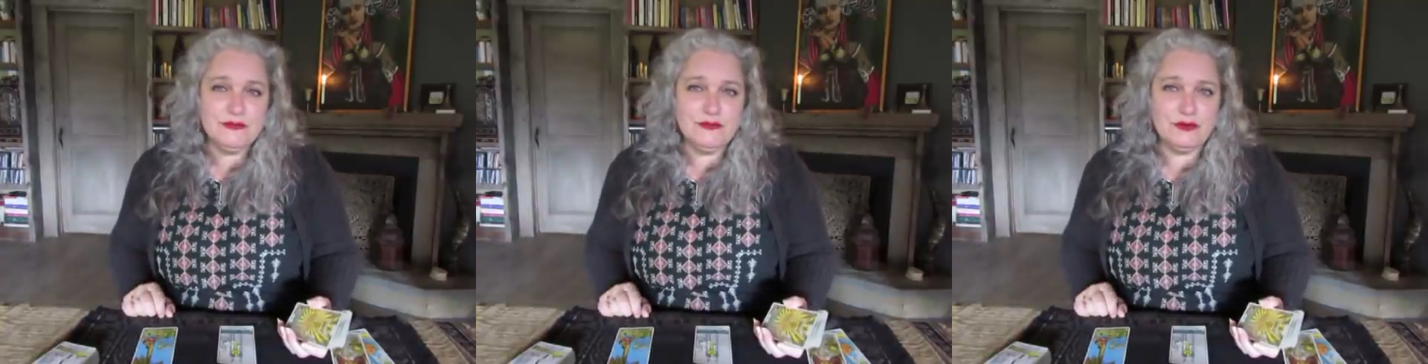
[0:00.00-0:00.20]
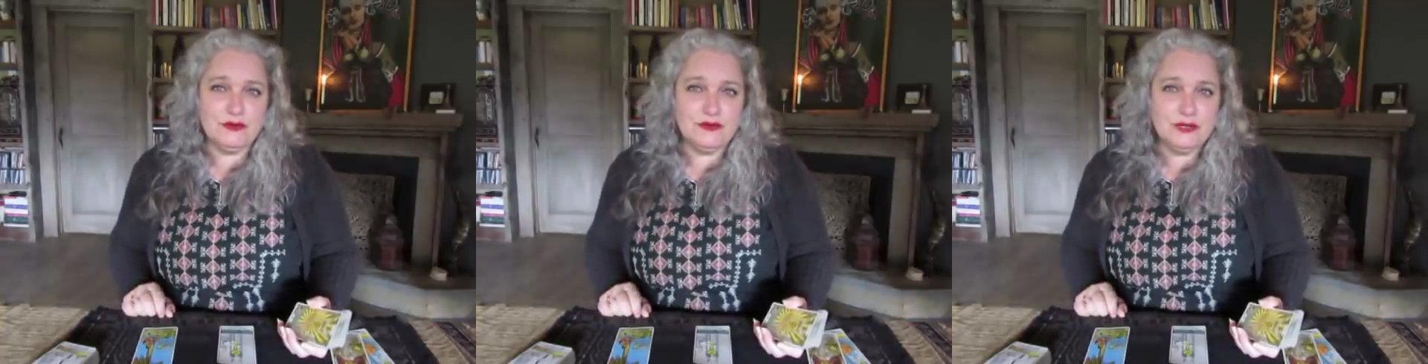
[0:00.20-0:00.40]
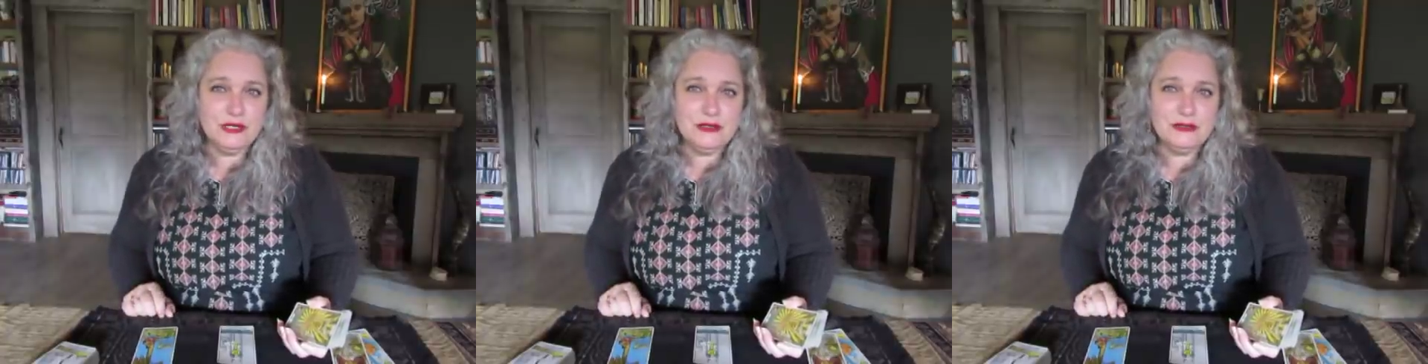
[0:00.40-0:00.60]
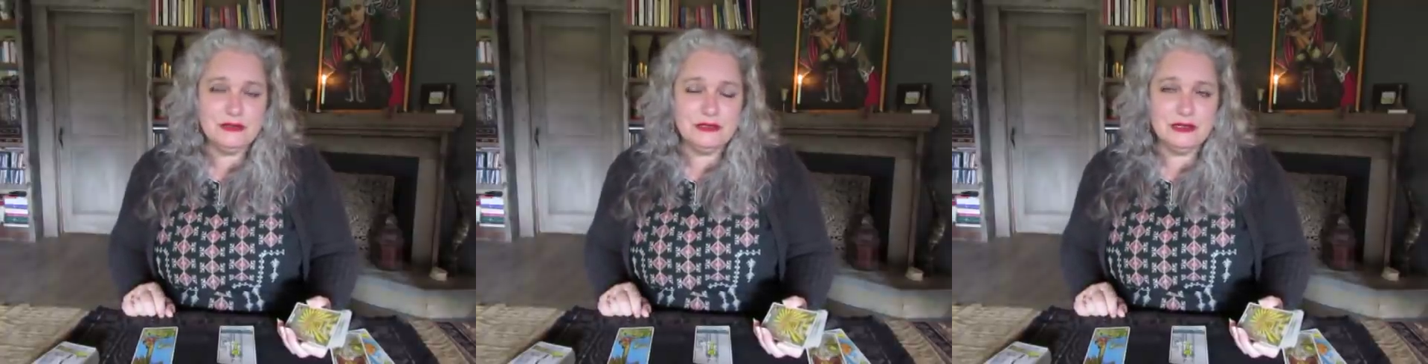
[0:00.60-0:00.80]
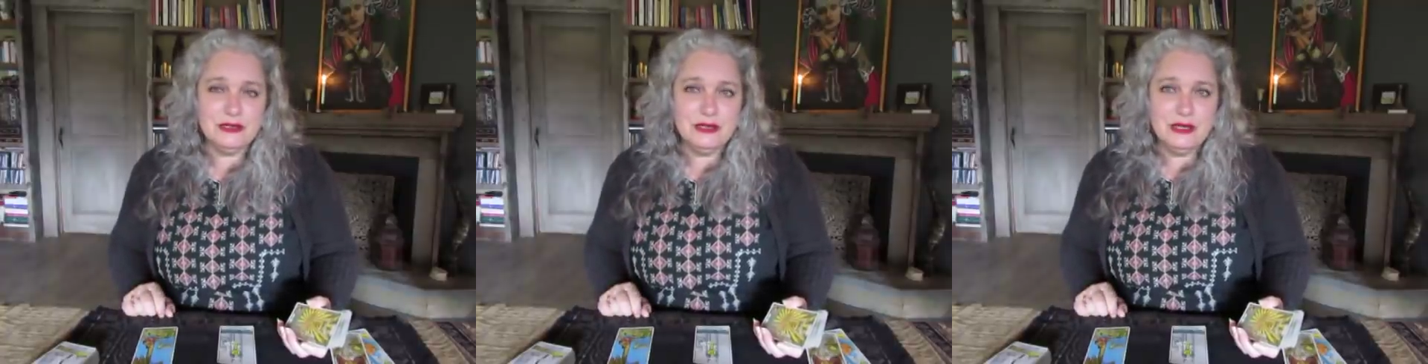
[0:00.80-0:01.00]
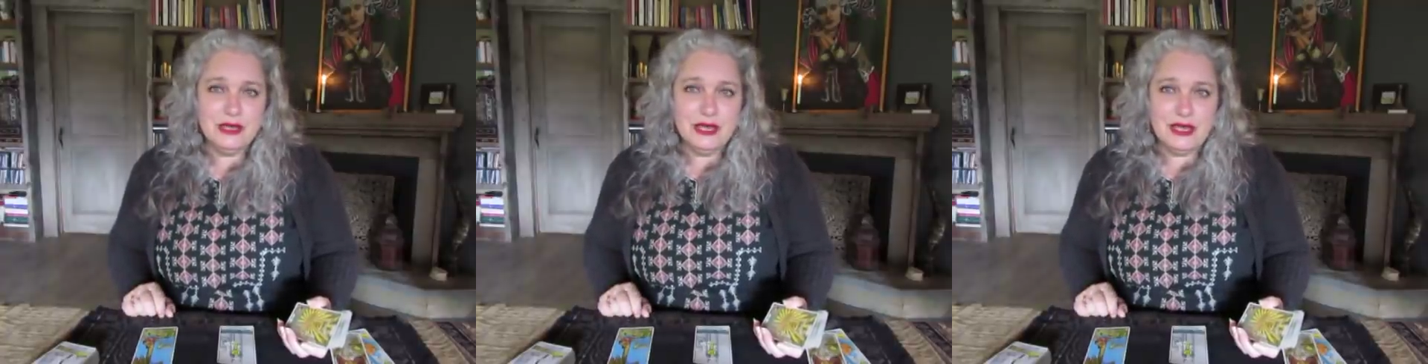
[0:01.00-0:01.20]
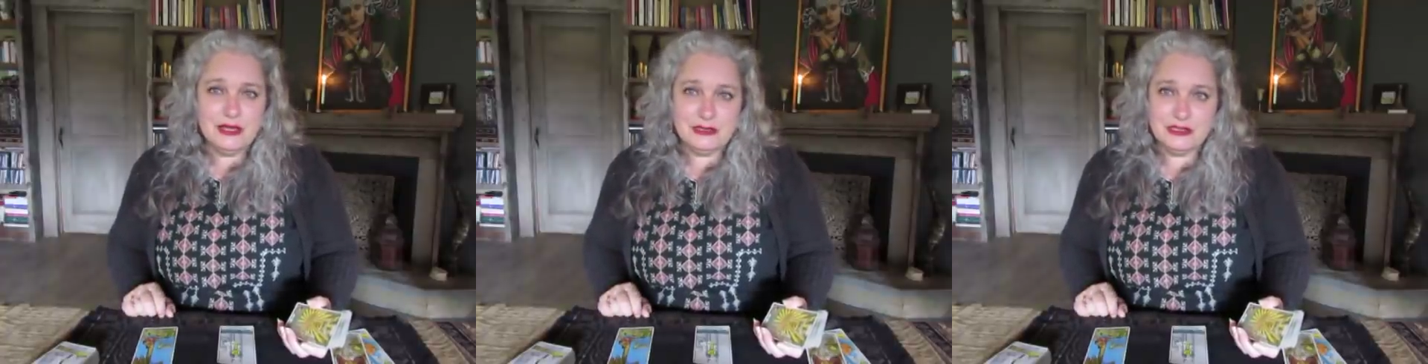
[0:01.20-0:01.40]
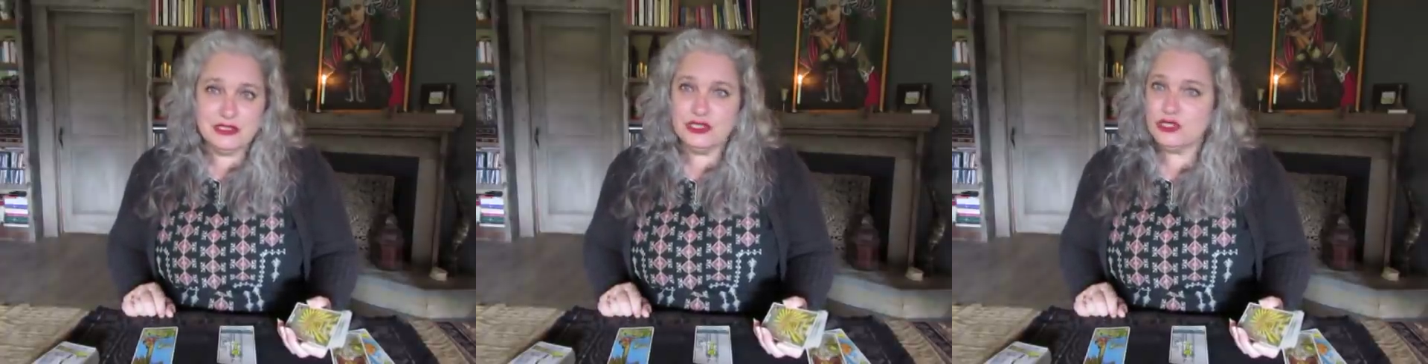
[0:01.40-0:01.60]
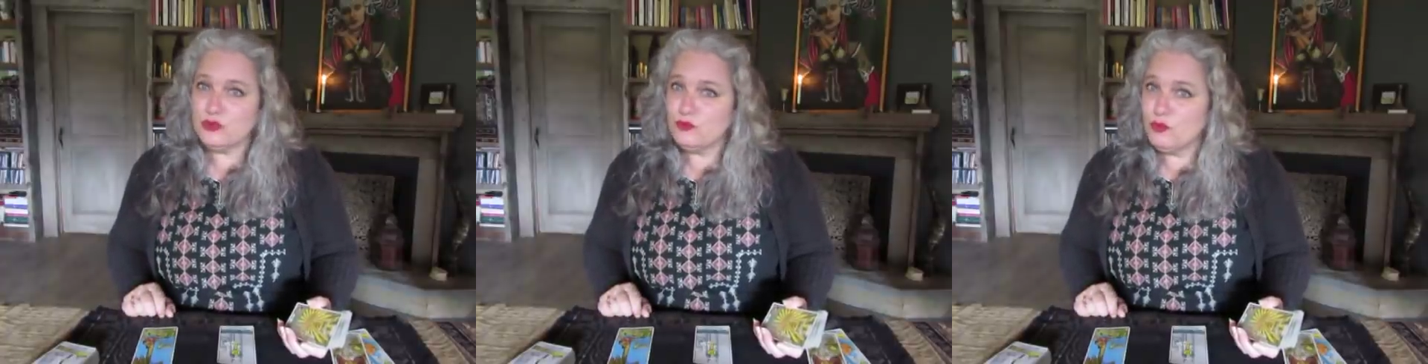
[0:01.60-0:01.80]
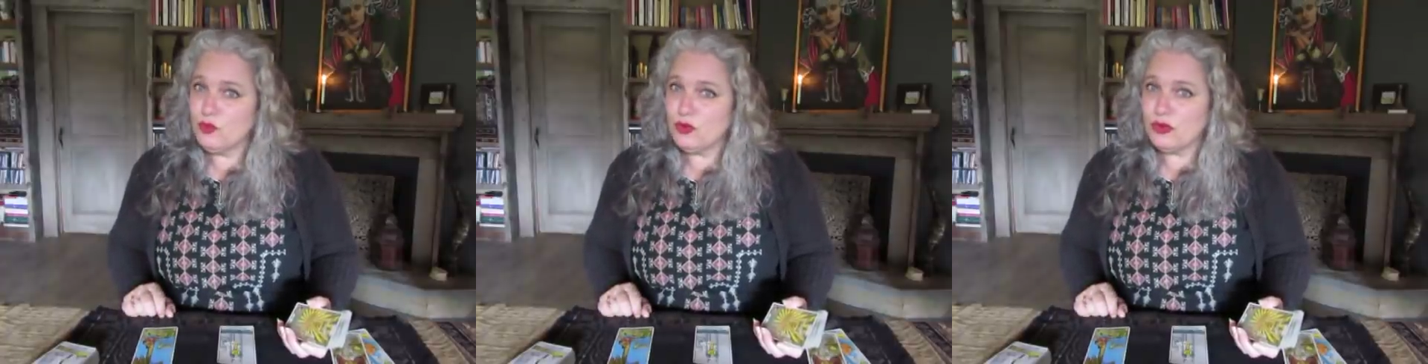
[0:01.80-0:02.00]
fulfilled. It's just
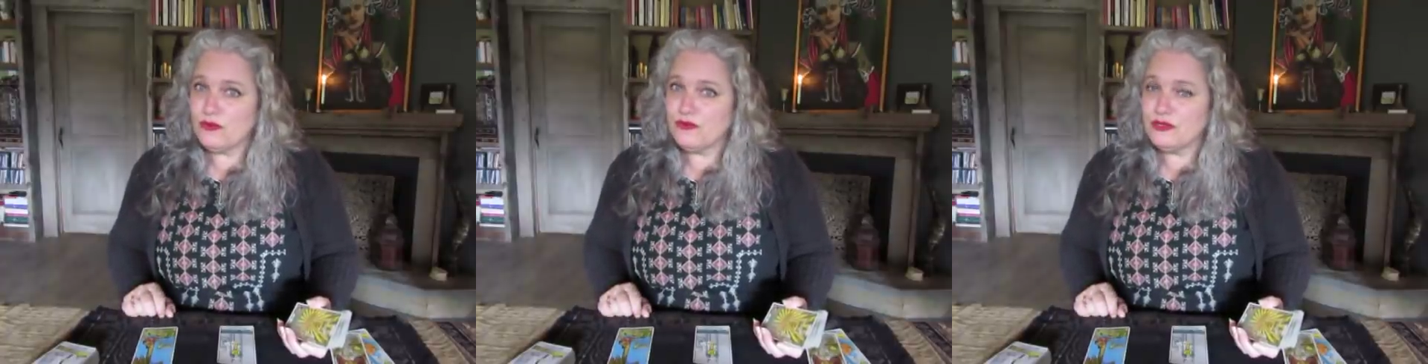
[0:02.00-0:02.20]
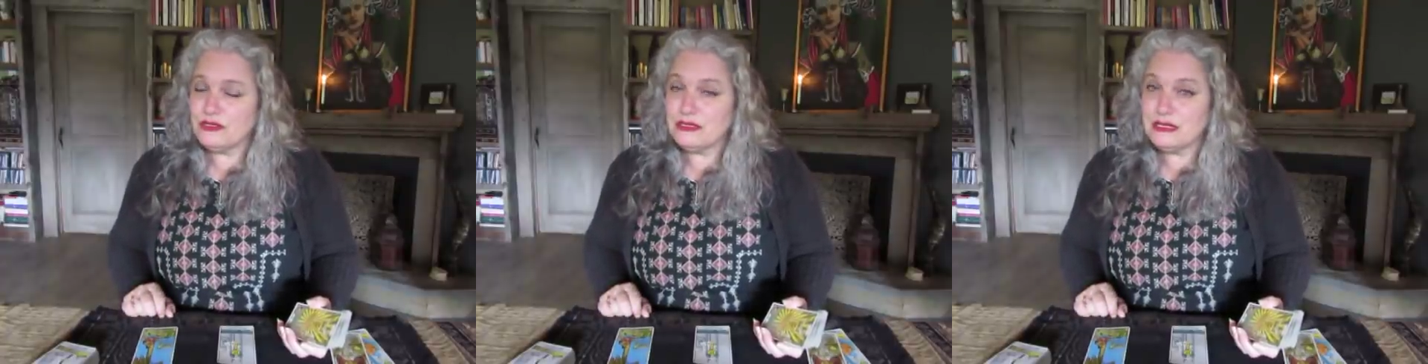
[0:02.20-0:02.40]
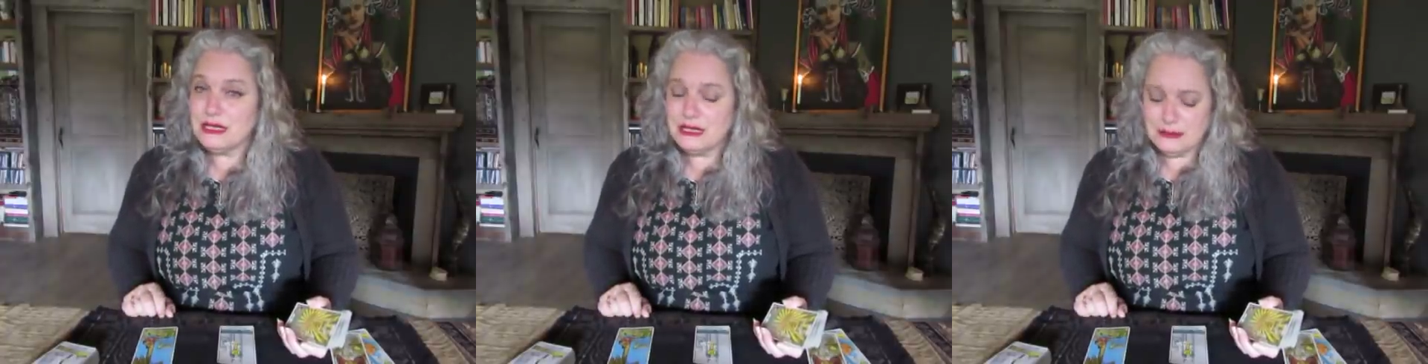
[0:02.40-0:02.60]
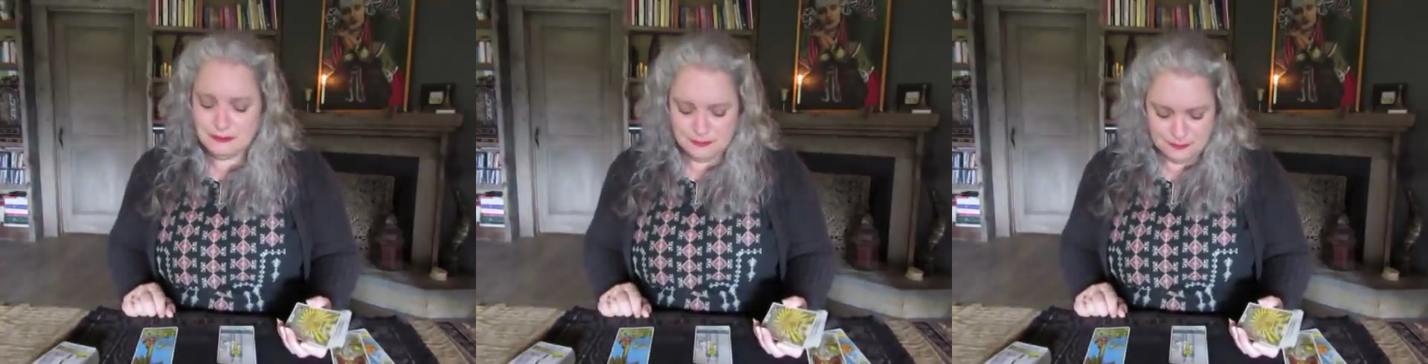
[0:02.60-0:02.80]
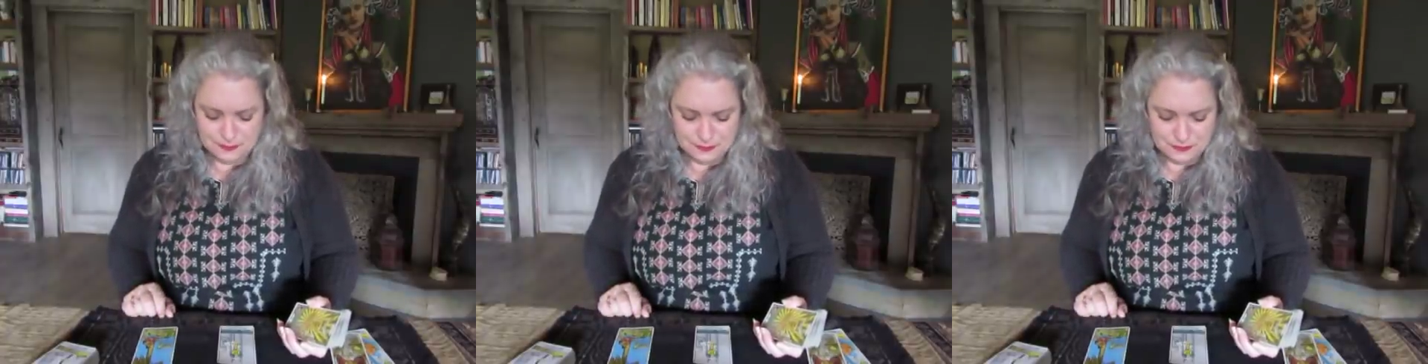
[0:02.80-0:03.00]
more of the same.